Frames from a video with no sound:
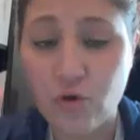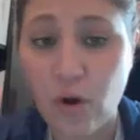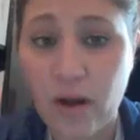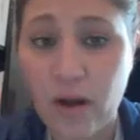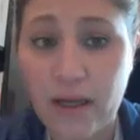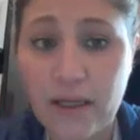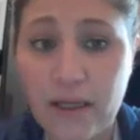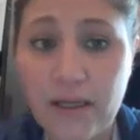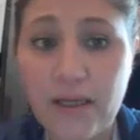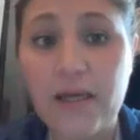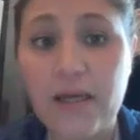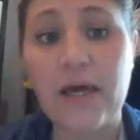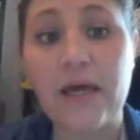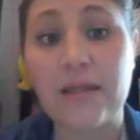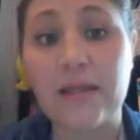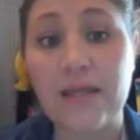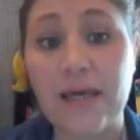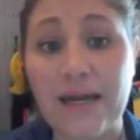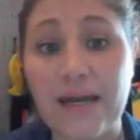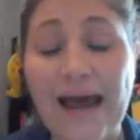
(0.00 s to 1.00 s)
drawing
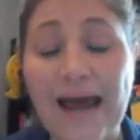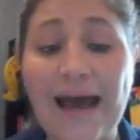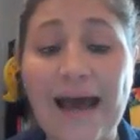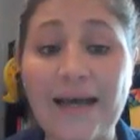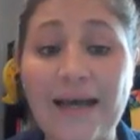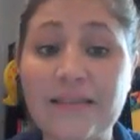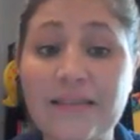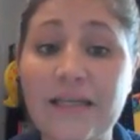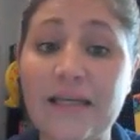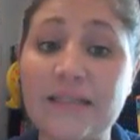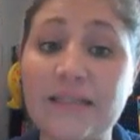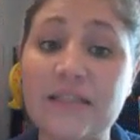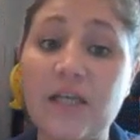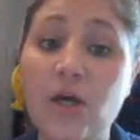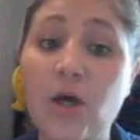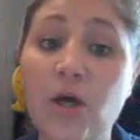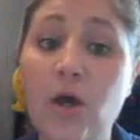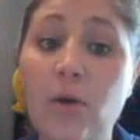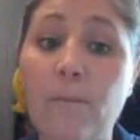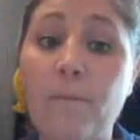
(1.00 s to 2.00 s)
that has his
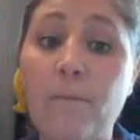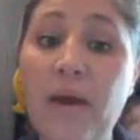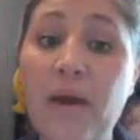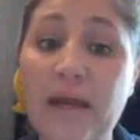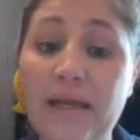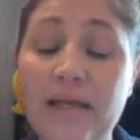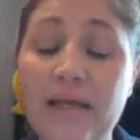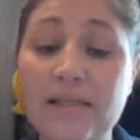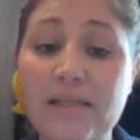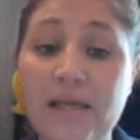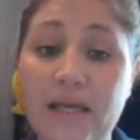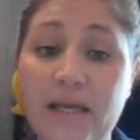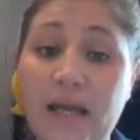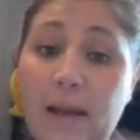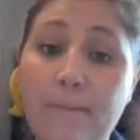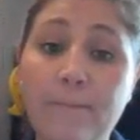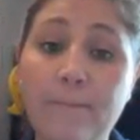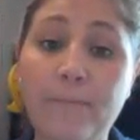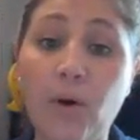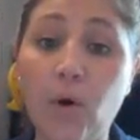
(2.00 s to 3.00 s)
pennies in
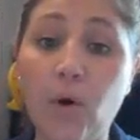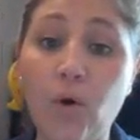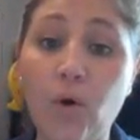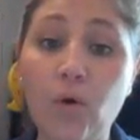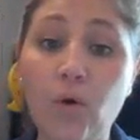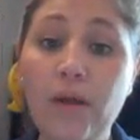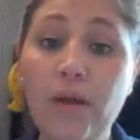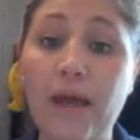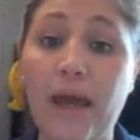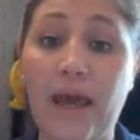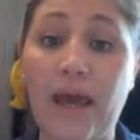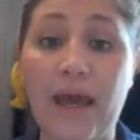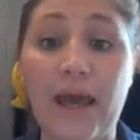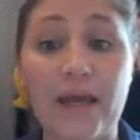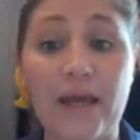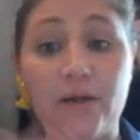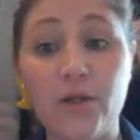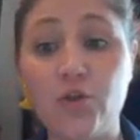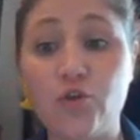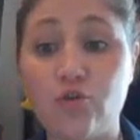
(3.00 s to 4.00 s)
a bowl
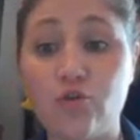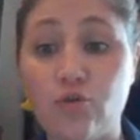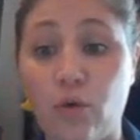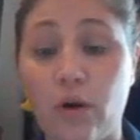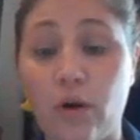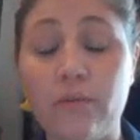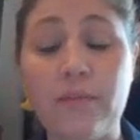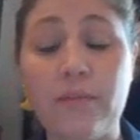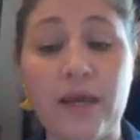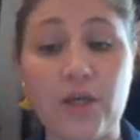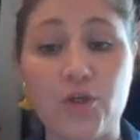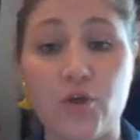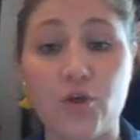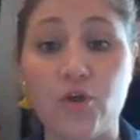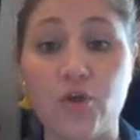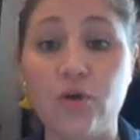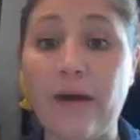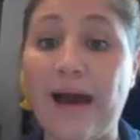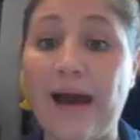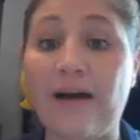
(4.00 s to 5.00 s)
and a drawer. Make
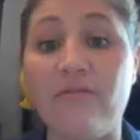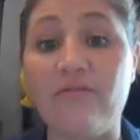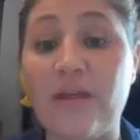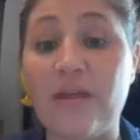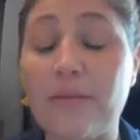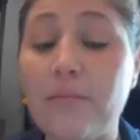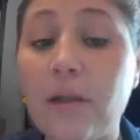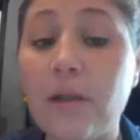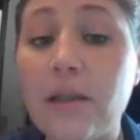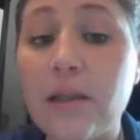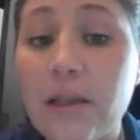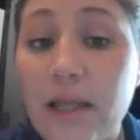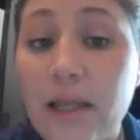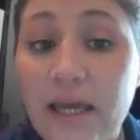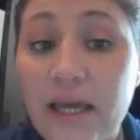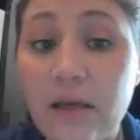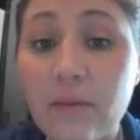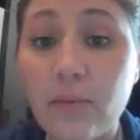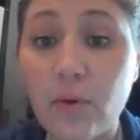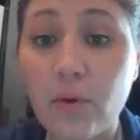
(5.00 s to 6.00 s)
sure you have them
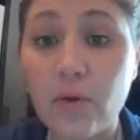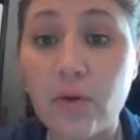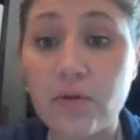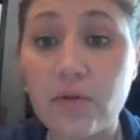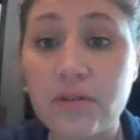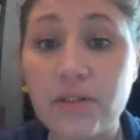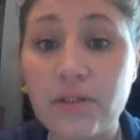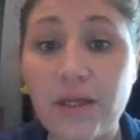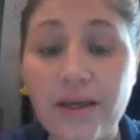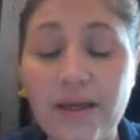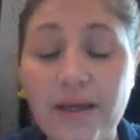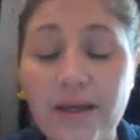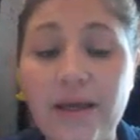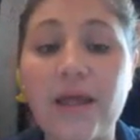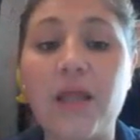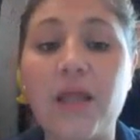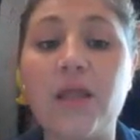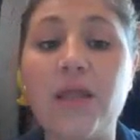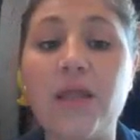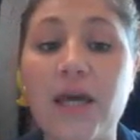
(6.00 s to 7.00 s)
labeled.
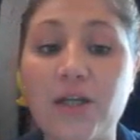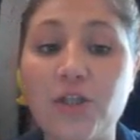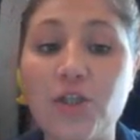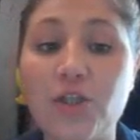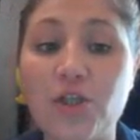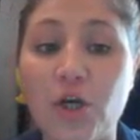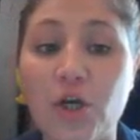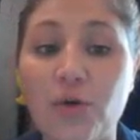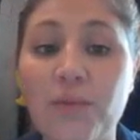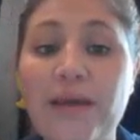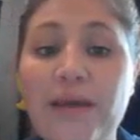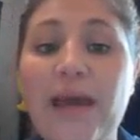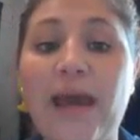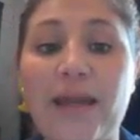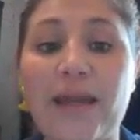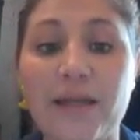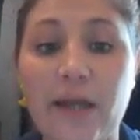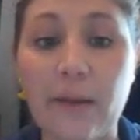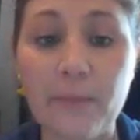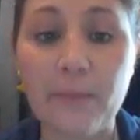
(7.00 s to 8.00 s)
Then show me
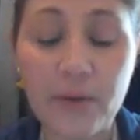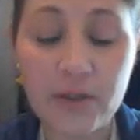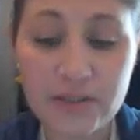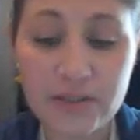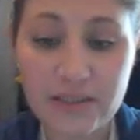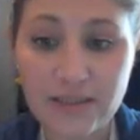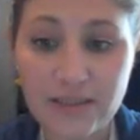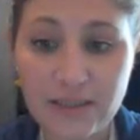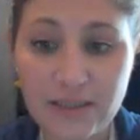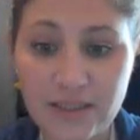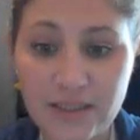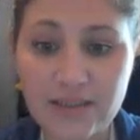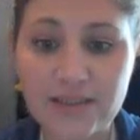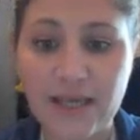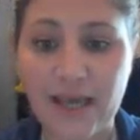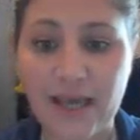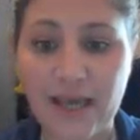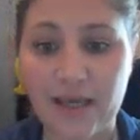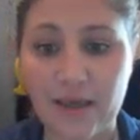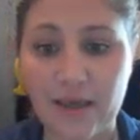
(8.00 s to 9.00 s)
a number sentence
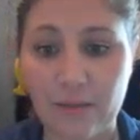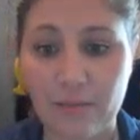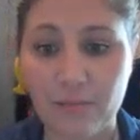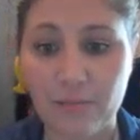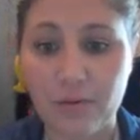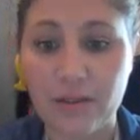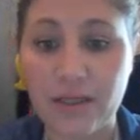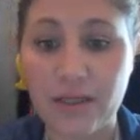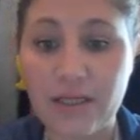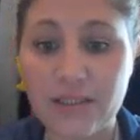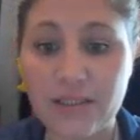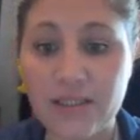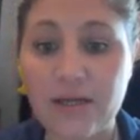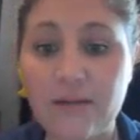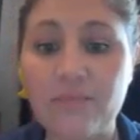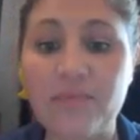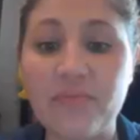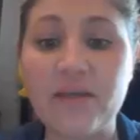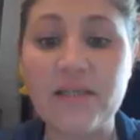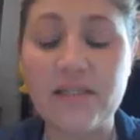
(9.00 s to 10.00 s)
and complete
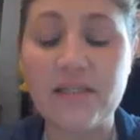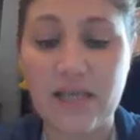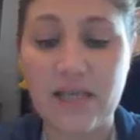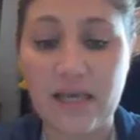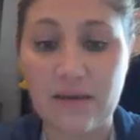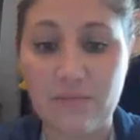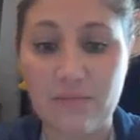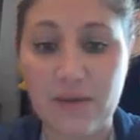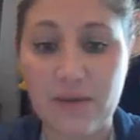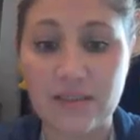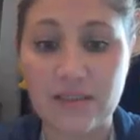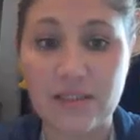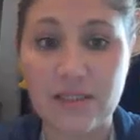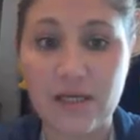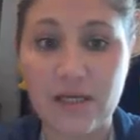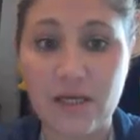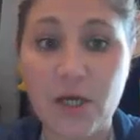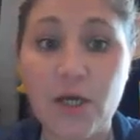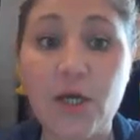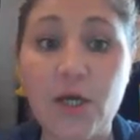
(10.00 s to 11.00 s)
the statement.